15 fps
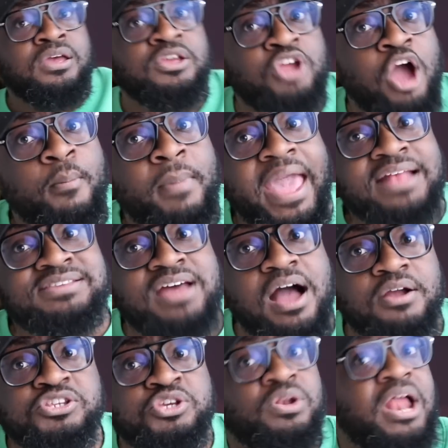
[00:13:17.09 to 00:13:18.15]
Your man
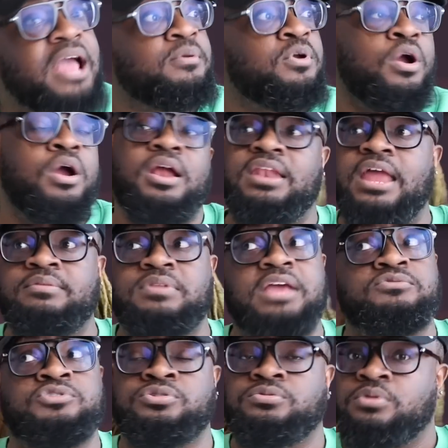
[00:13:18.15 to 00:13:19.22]
talking to you like, girl,
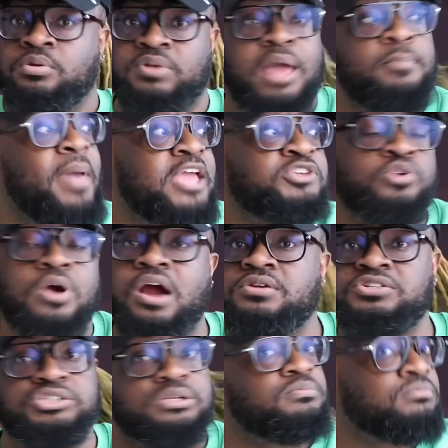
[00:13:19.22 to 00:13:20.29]
that
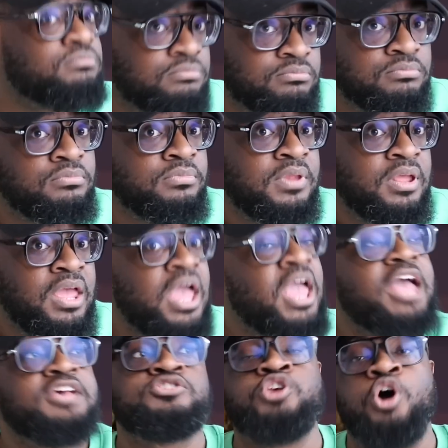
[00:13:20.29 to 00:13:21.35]
patriarchy
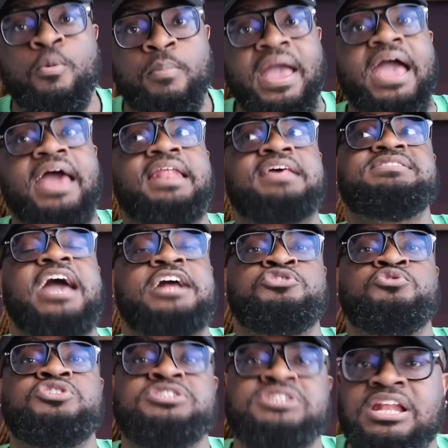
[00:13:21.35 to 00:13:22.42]
so bad, it's got
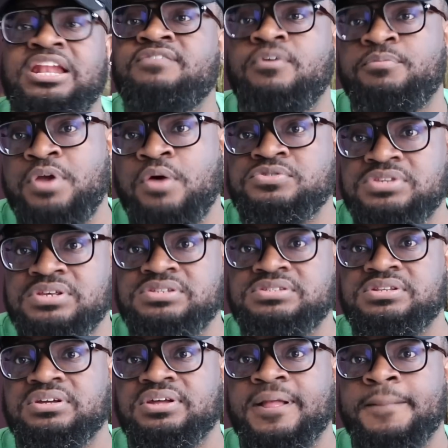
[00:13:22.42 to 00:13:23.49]
you stealing from your
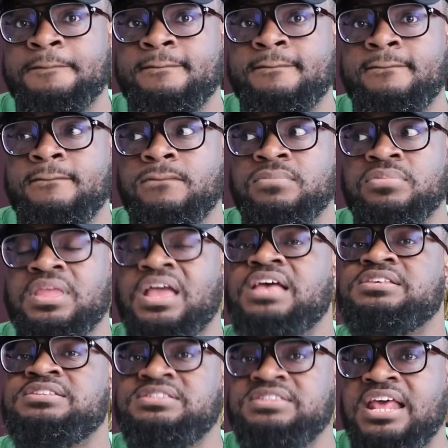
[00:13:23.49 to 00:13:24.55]
sister,
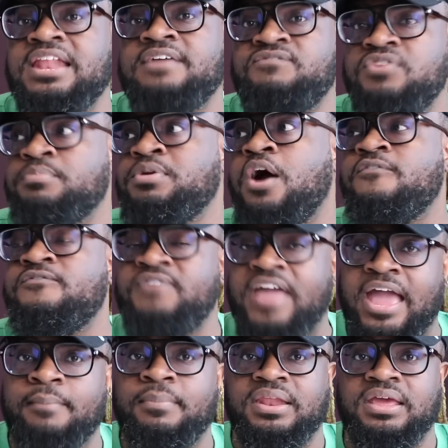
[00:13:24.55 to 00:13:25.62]
stealing from your
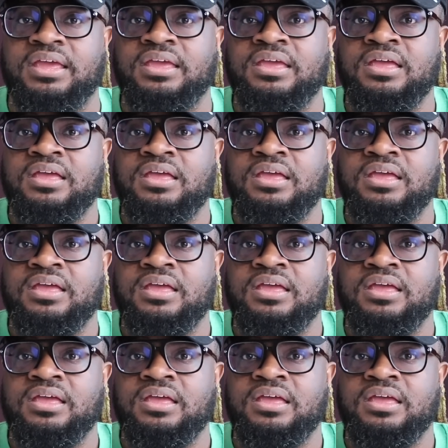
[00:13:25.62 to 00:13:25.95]
family.